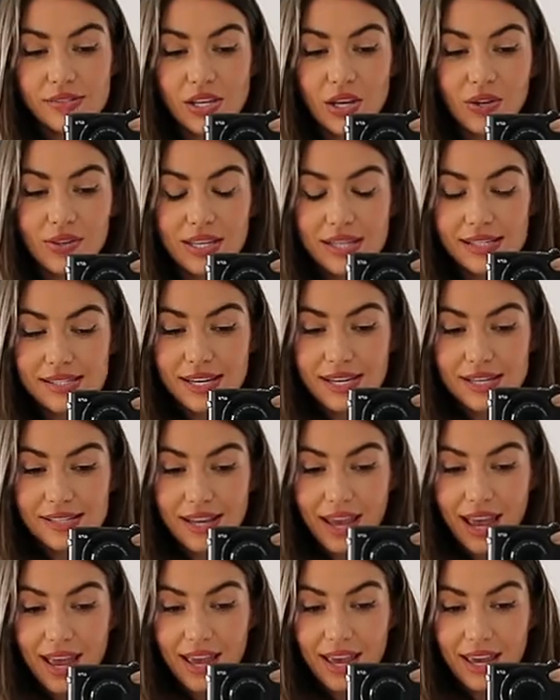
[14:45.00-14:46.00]
So this
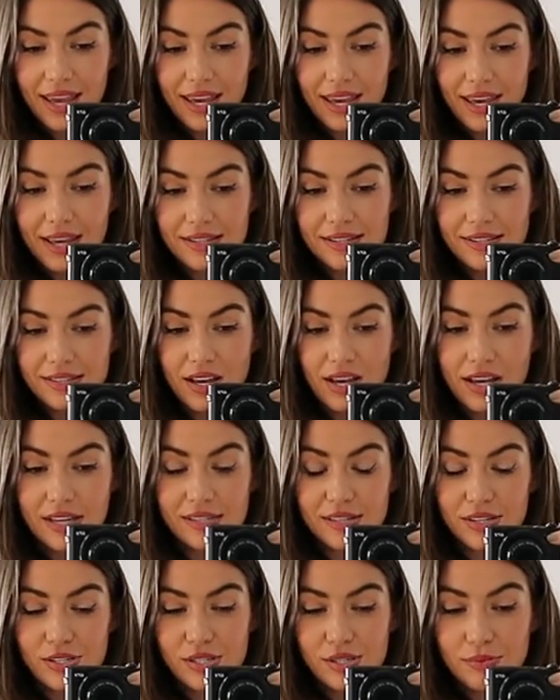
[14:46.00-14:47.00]
is a
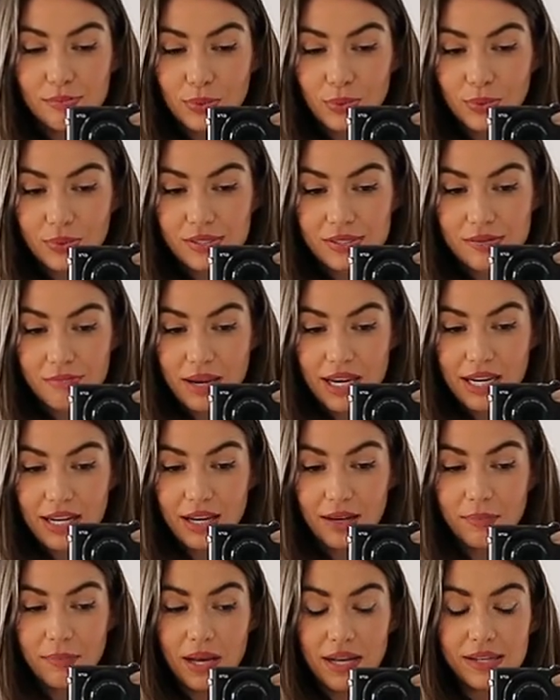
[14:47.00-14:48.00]
size small to
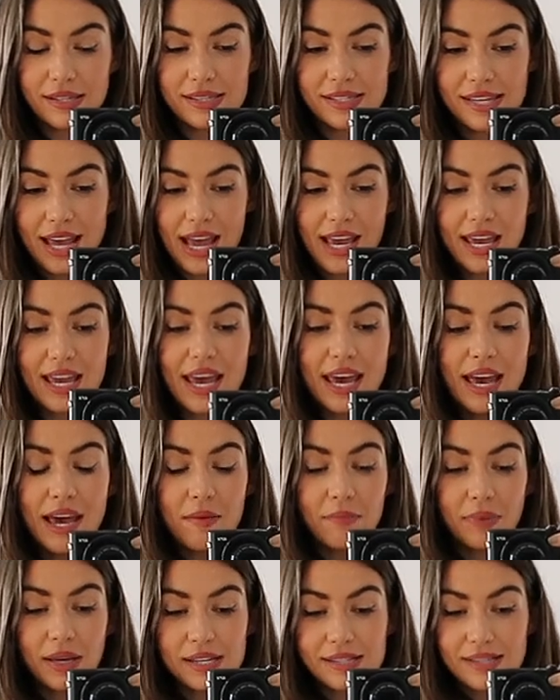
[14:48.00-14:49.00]
medium. I'd say
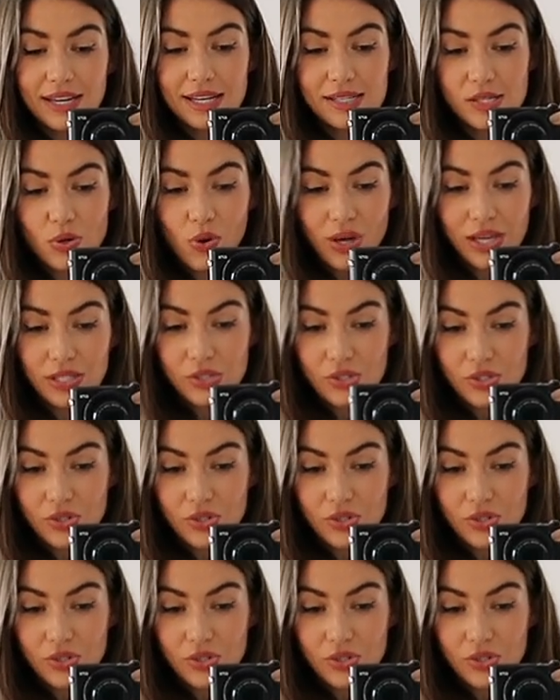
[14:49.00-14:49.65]
because it is quite